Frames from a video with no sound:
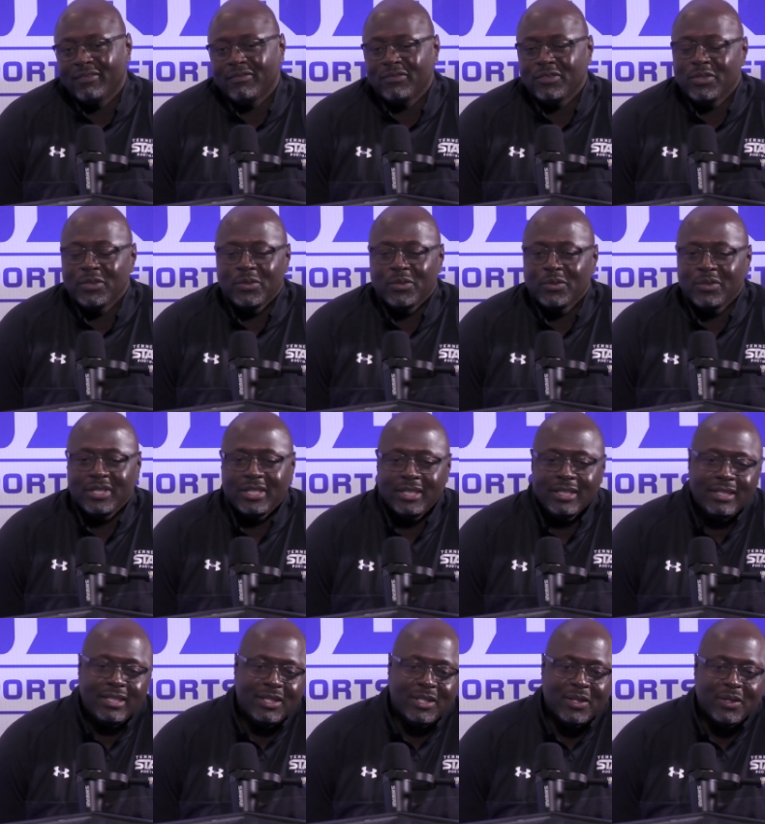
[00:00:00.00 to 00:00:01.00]
if you,
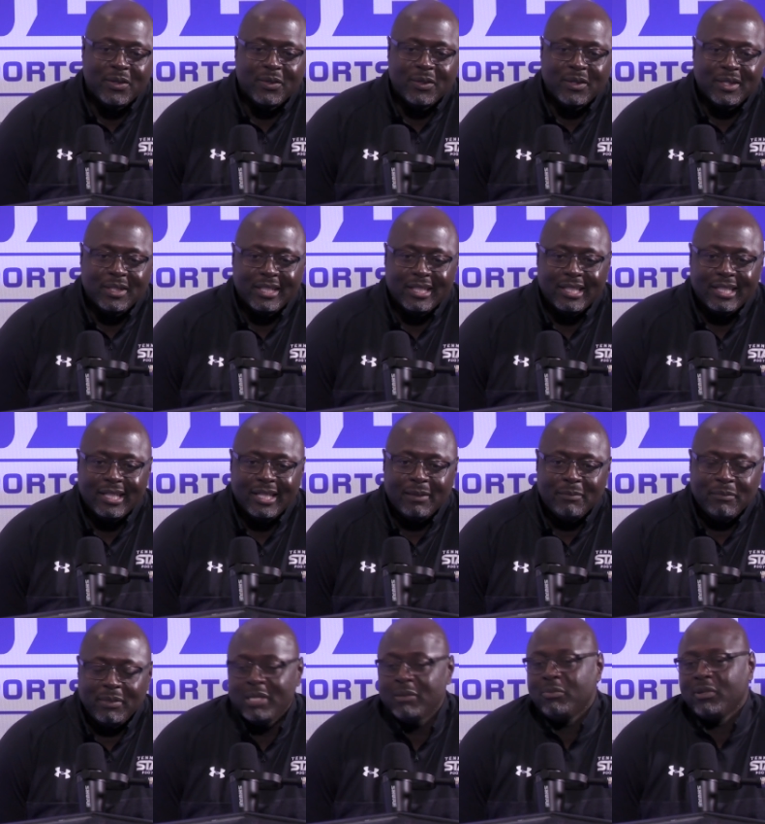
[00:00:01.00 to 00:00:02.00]
you know,
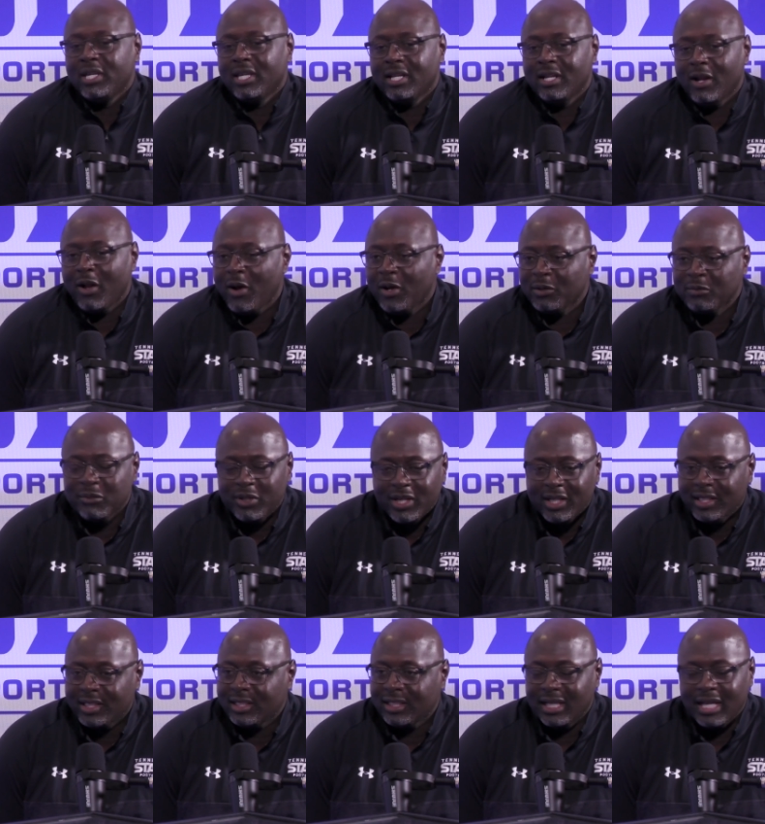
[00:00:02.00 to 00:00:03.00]
me being an All
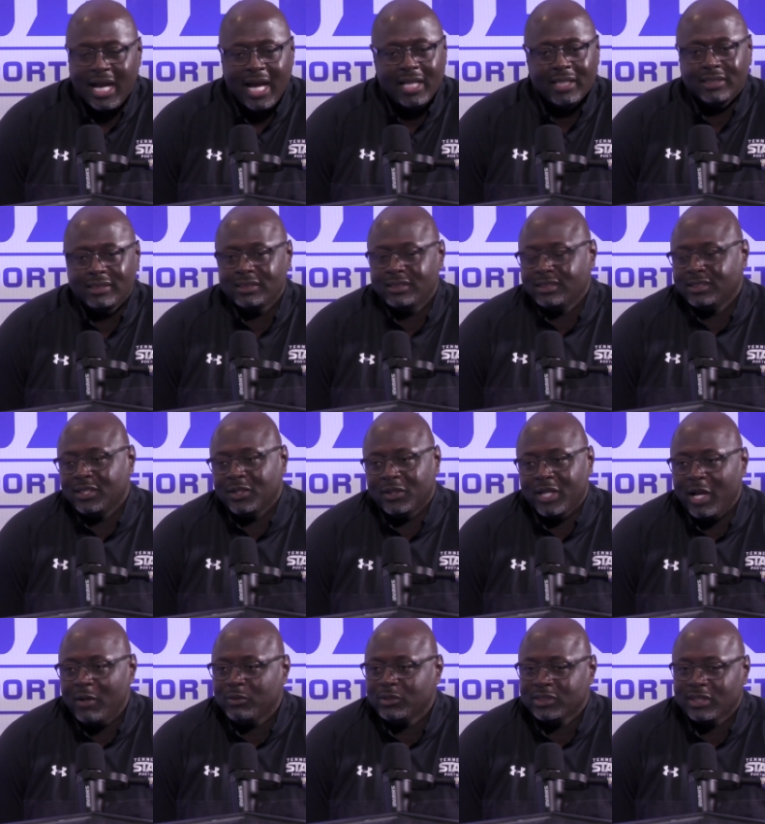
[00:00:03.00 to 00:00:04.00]
American in college, you know,
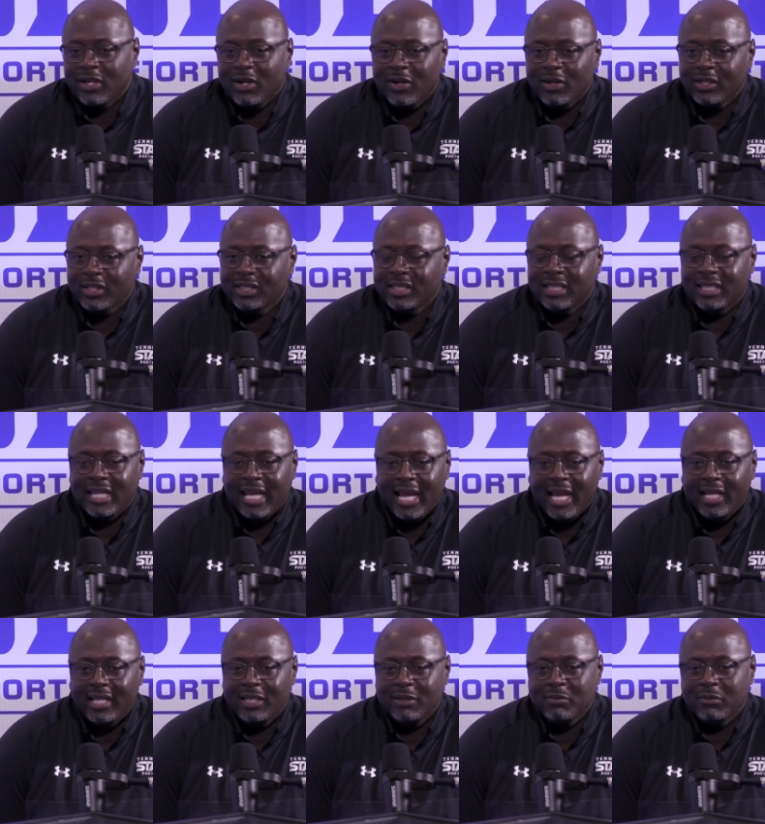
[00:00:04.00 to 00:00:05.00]
that was all good and
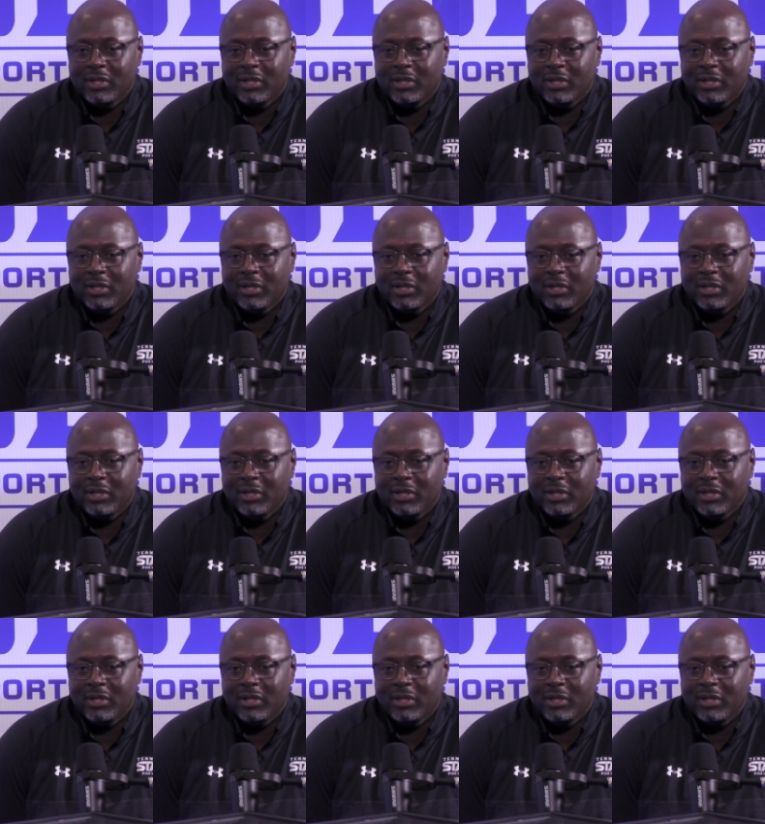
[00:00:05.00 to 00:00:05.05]
dandy.